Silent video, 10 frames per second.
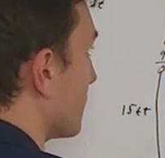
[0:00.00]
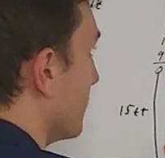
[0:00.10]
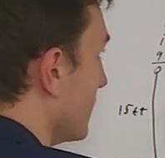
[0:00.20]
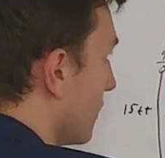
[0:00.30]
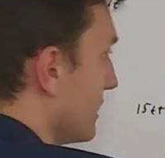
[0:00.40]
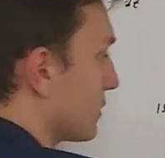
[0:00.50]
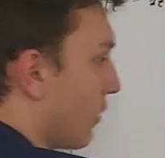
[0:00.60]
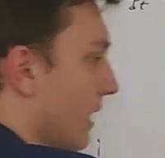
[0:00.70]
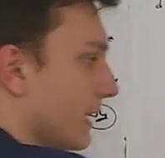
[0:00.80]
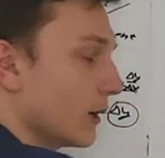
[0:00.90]
we know he's
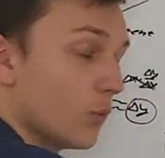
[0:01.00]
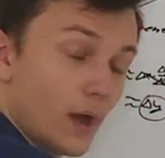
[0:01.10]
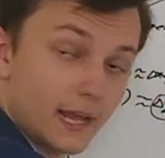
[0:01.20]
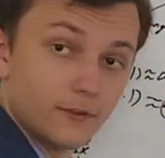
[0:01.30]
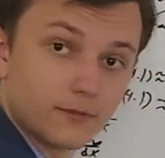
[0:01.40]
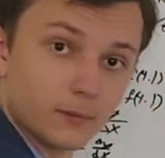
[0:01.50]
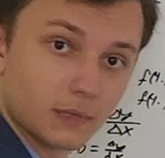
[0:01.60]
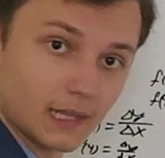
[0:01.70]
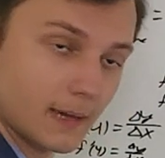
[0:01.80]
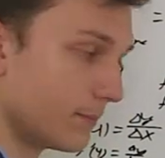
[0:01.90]
walking away
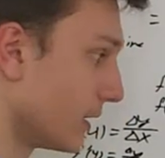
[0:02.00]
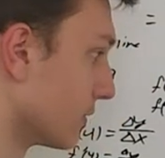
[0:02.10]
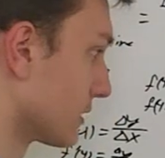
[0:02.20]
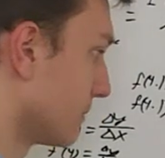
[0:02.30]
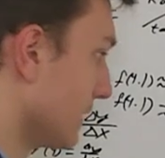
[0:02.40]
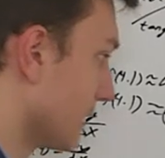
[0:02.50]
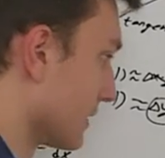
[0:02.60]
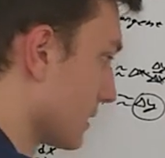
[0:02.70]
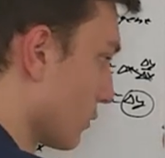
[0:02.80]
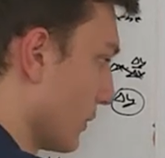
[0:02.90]
from the lamppost
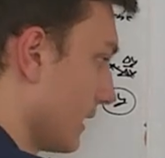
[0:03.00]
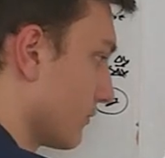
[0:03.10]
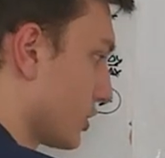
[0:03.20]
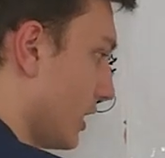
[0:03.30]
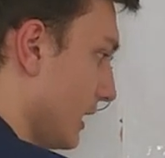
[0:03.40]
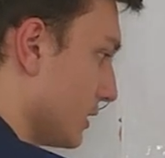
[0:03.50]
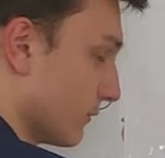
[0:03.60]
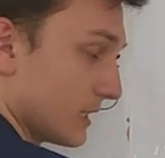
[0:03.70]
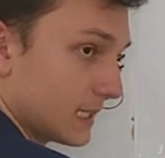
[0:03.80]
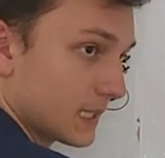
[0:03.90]
because the rate of change
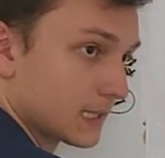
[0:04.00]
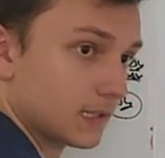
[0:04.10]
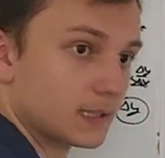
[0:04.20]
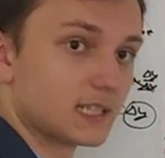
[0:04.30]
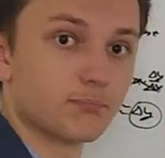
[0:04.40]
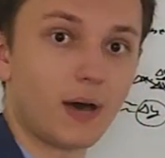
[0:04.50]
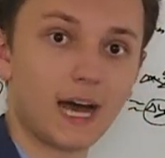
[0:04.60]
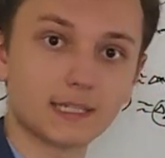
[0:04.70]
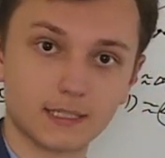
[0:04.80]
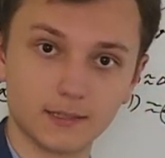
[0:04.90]
of his distance is
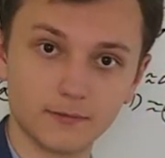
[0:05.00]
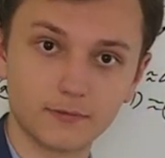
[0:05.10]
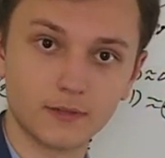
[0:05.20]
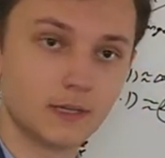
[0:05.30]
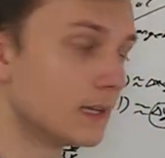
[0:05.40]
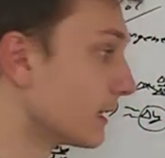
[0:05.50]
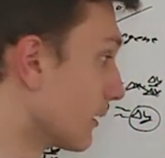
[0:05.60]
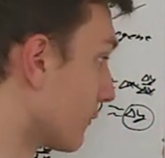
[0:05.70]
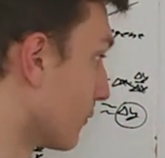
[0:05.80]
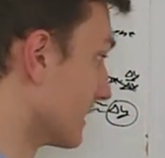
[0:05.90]
positive.
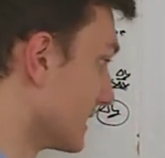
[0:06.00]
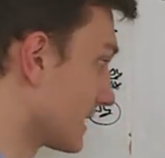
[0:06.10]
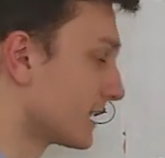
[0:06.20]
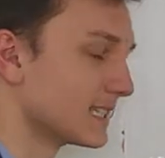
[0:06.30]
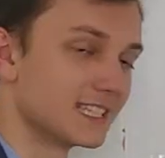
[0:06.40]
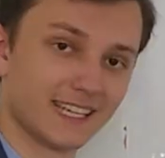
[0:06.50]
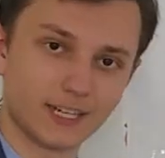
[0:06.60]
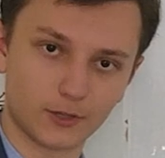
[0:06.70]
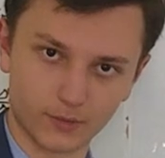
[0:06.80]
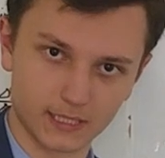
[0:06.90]
Therefore, the distance is
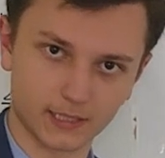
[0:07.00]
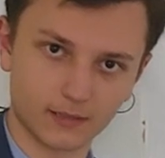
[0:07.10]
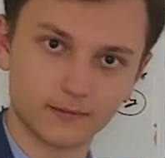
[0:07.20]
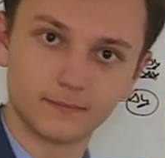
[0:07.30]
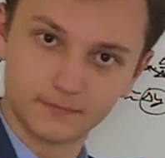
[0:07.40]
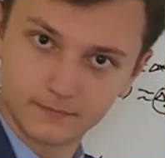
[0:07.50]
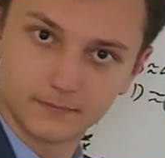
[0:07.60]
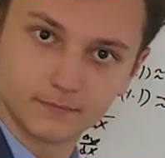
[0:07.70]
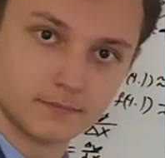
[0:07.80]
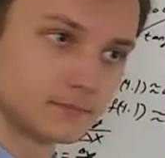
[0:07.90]
increasing.
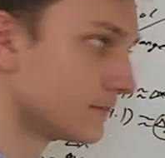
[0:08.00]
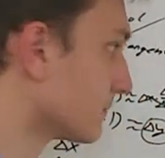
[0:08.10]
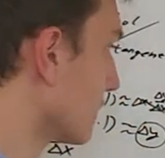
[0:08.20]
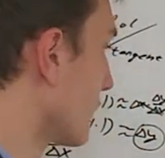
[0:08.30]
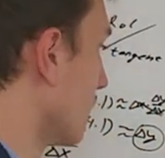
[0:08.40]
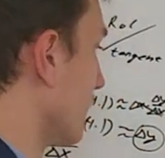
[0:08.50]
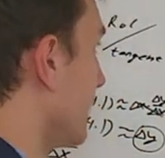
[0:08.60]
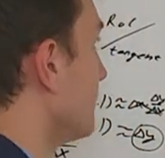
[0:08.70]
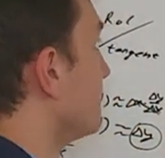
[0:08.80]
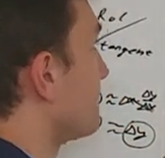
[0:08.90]
Okay.